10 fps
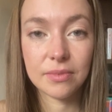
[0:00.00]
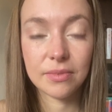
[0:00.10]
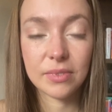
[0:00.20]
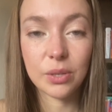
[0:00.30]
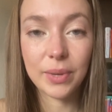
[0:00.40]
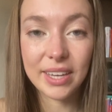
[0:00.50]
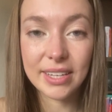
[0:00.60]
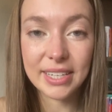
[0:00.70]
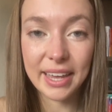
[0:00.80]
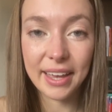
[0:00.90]
so we
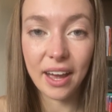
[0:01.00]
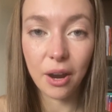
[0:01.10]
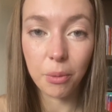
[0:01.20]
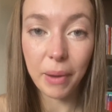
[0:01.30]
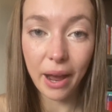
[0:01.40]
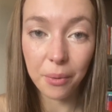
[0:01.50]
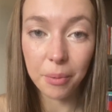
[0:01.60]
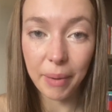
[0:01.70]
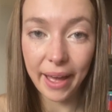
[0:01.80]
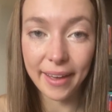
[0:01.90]
can take our power
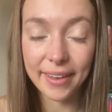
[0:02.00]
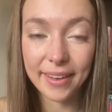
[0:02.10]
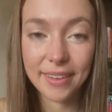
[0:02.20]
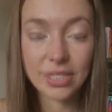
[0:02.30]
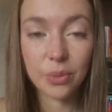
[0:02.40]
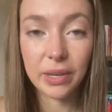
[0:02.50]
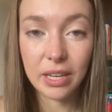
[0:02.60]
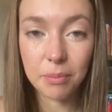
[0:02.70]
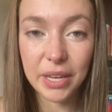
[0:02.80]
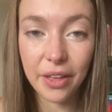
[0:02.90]
back, so we
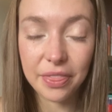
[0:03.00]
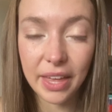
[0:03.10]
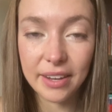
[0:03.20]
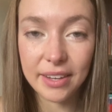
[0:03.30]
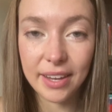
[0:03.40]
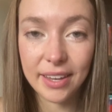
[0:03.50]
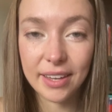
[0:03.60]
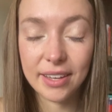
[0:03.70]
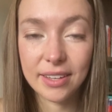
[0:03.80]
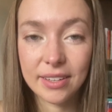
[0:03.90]
can be
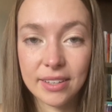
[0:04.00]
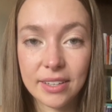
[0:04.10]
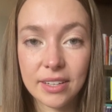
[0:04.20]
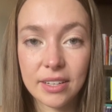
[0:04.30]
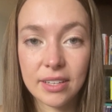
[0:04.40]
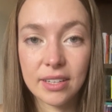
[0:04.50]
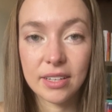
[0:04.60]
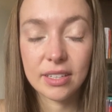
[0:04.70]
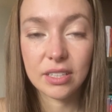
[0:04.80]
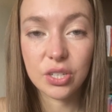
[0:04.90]
authentic,
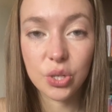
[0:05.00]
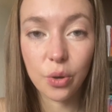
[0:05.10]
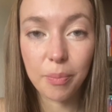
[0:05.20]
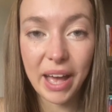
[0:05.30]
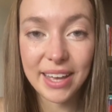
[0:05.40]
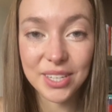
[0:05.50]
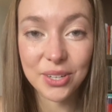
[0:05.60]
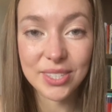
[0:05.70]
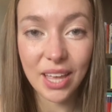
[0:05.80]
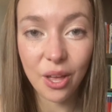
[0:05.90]
to show up as
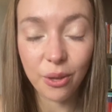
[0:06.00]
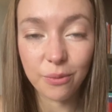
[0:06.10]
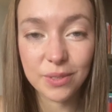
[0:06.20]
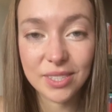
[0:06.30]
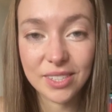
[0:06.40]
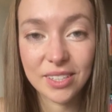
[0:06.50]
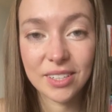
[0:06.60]
ourselves.